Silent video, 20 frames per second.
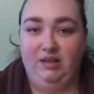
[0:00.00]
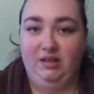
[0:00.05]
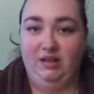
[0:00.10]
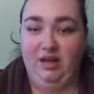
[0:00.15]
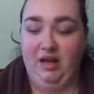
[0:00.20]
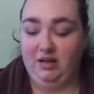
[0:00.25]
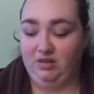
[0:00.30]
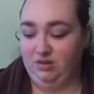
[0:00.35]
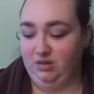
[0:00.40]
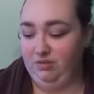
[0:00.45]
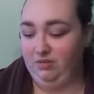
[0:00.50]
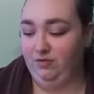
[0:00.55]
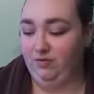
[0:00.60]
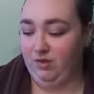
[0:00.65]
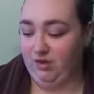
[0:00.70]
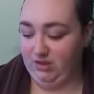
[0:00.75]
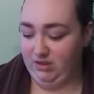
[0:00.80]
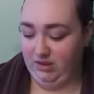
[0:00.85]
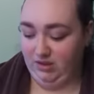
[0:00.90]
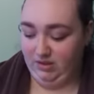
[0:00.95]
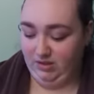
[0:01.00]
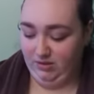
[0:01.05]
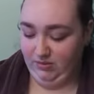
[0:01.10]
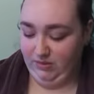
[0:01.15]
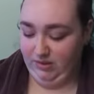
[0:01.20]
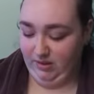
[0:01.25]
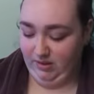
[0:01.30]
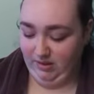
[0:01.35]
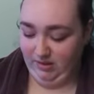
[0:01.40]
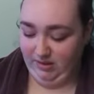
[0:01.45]
actually, before I start
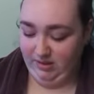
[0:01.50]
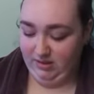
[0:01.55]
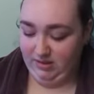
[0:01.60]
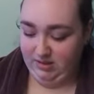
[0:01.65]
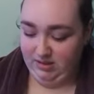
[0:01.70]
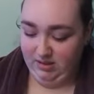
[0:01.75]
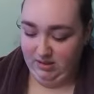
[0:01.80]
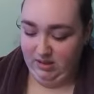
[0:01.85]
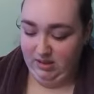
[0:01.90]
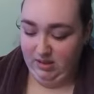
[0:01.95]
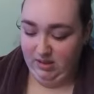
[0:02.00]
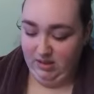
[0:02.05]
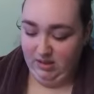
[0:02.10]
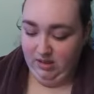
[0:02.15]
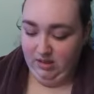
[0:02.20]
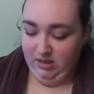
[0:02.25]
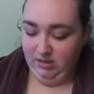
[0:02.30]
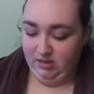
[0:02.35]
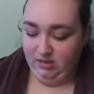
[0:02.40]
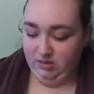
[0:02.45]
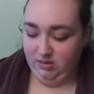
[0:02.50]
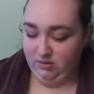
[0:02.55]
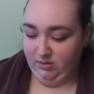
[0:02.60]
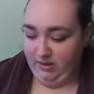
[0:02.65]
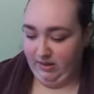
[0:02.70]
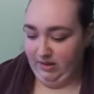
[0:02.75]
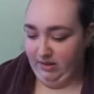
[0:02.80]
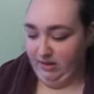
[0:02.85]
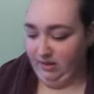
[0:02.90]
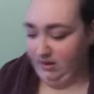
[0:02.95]
doing all this, to
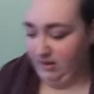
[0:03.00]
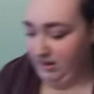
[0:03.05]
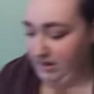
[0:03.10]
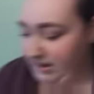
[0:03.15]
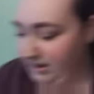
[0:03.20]
where I